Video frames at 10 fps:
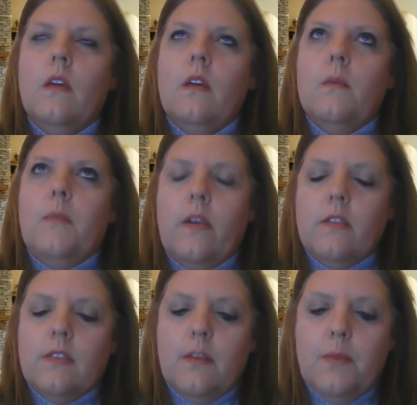
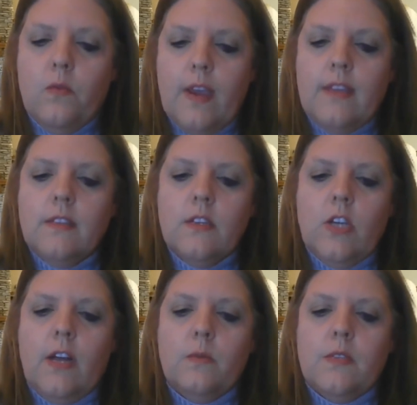parents that have been raising a
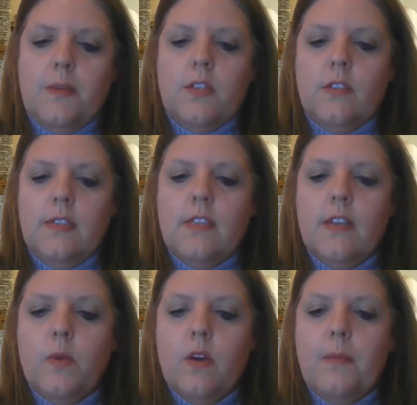child with special needs, and
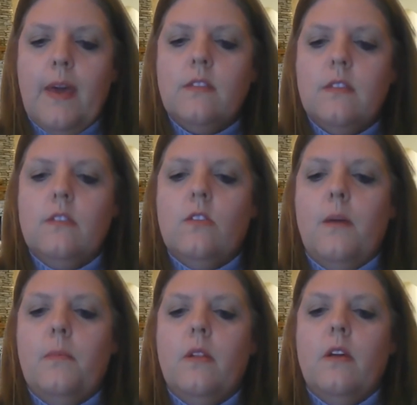if we go back to the
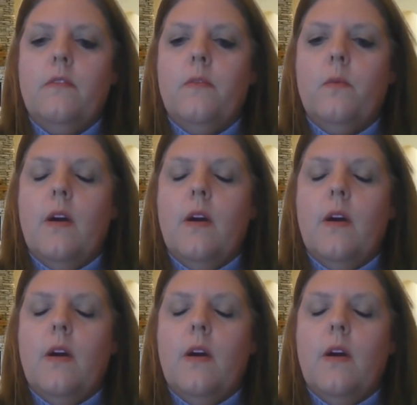example of,